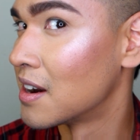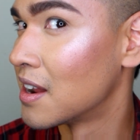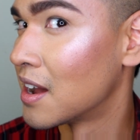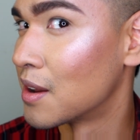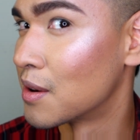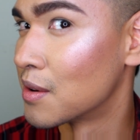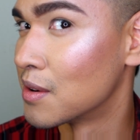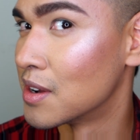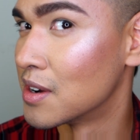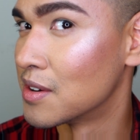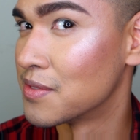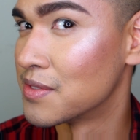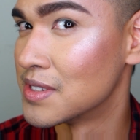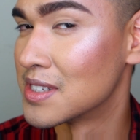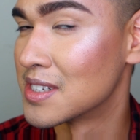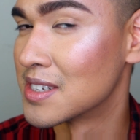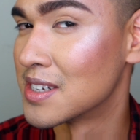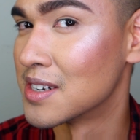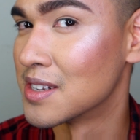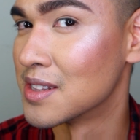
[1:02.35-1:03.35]
I don't know if
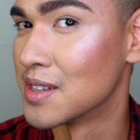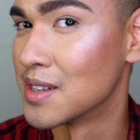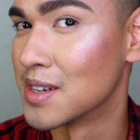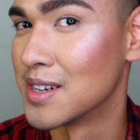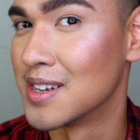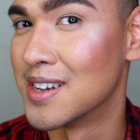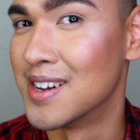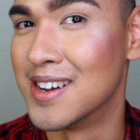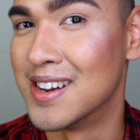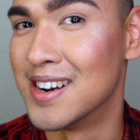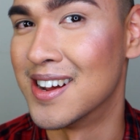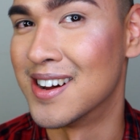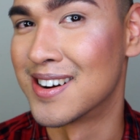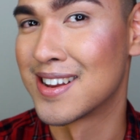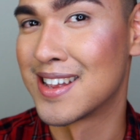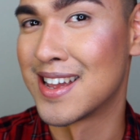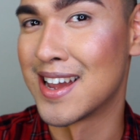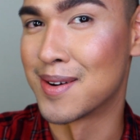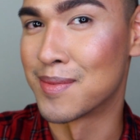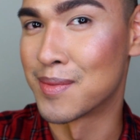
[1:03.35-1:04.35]
it's gonna look good on
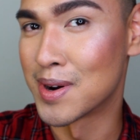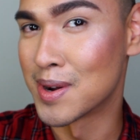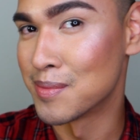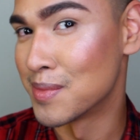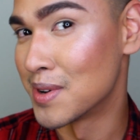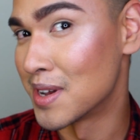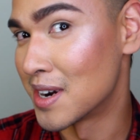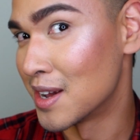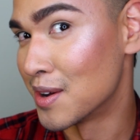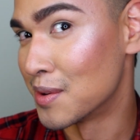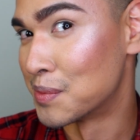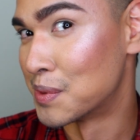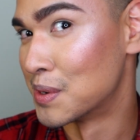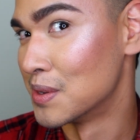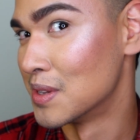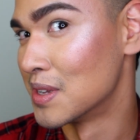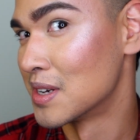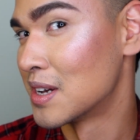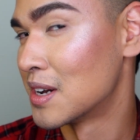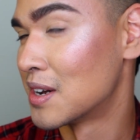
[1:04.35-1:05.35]
camera, but it will
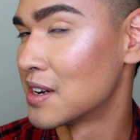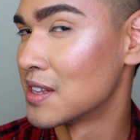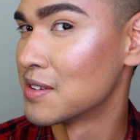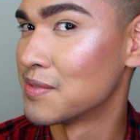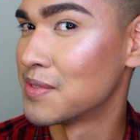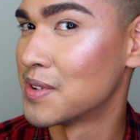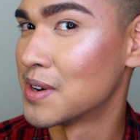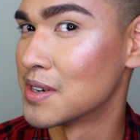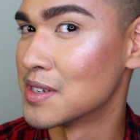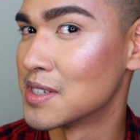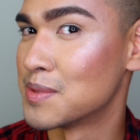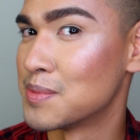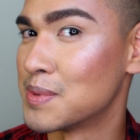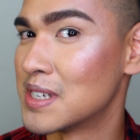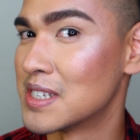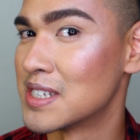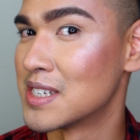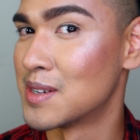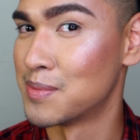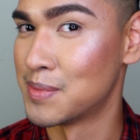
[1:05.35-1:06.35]
look good on the photos
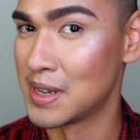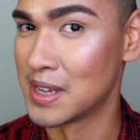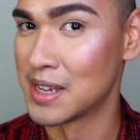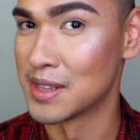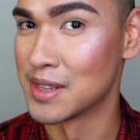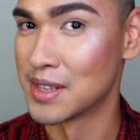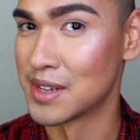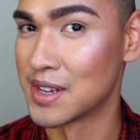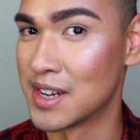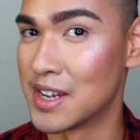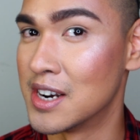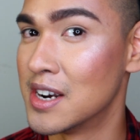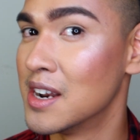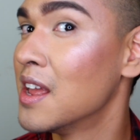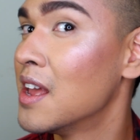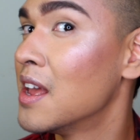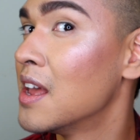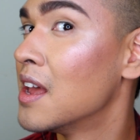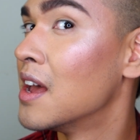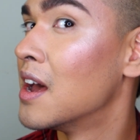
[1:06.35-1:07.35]
because I'll make it look good.
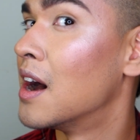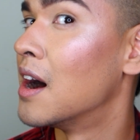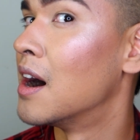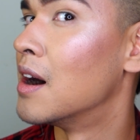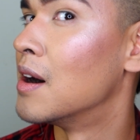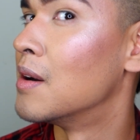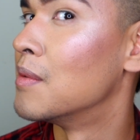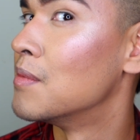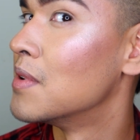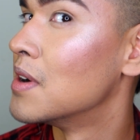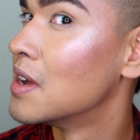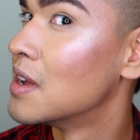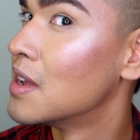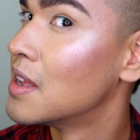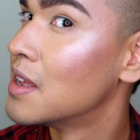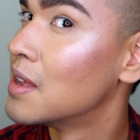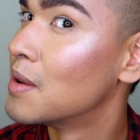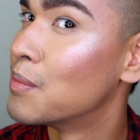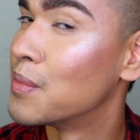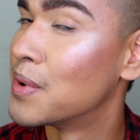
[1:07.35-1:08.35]

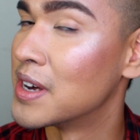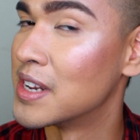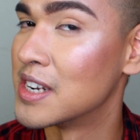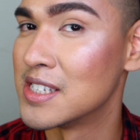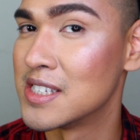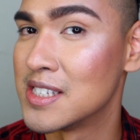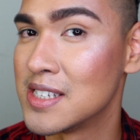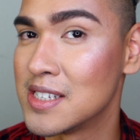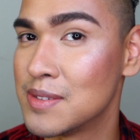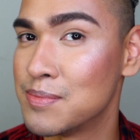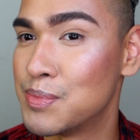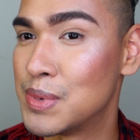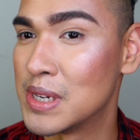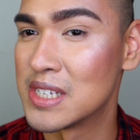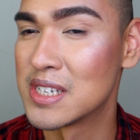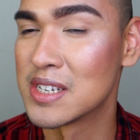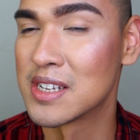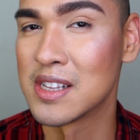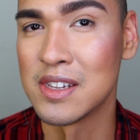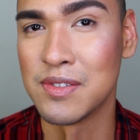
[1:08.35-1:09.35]
But it's
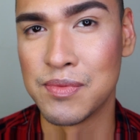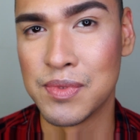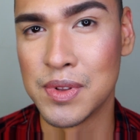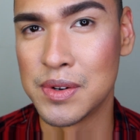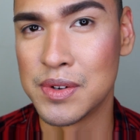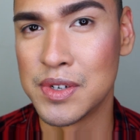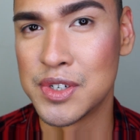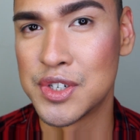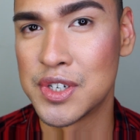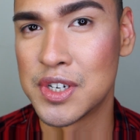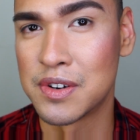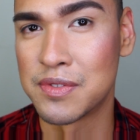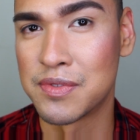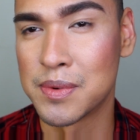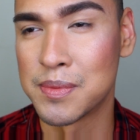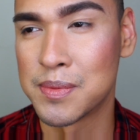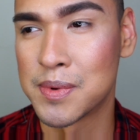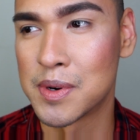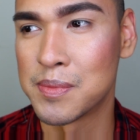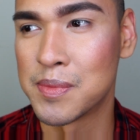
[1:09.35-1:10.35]
basically Fluid Sheer
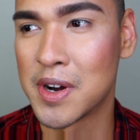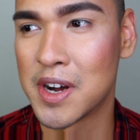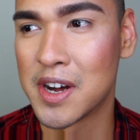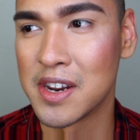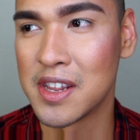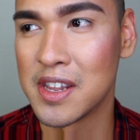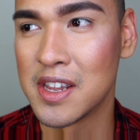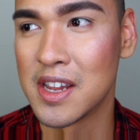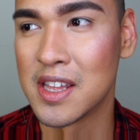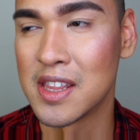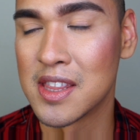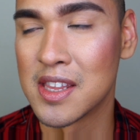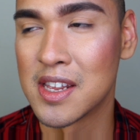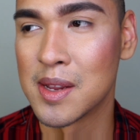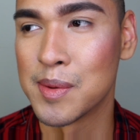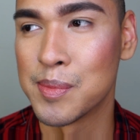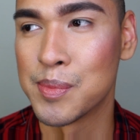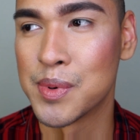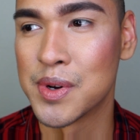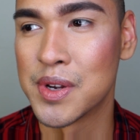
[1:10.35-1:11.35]
from Armani, and then
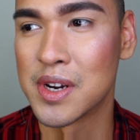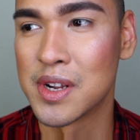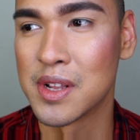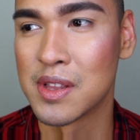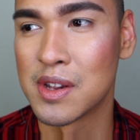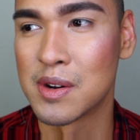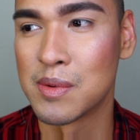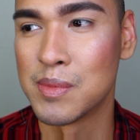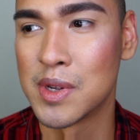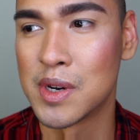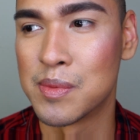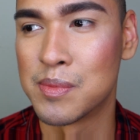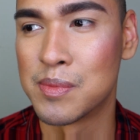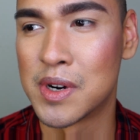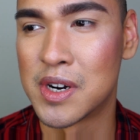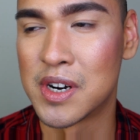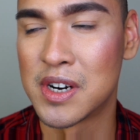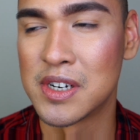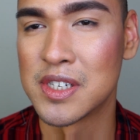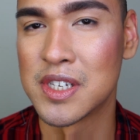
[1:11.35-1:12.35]
I put a little bit of
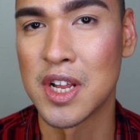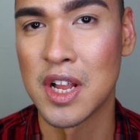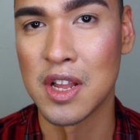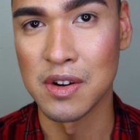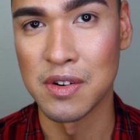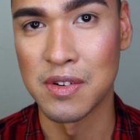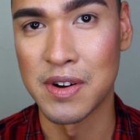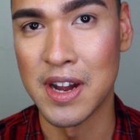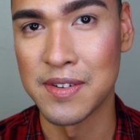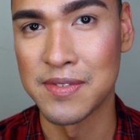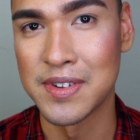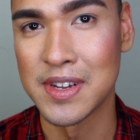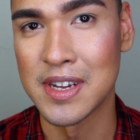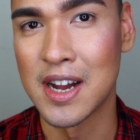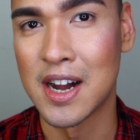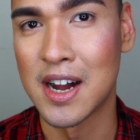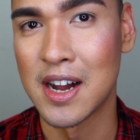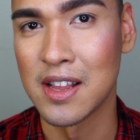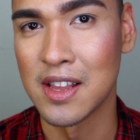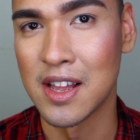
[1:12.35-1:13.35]
Mars holographic
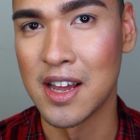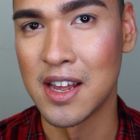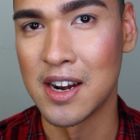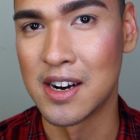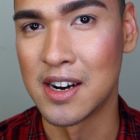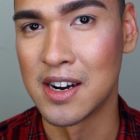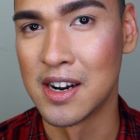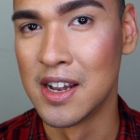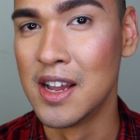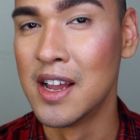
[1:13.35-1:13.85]
highlighter.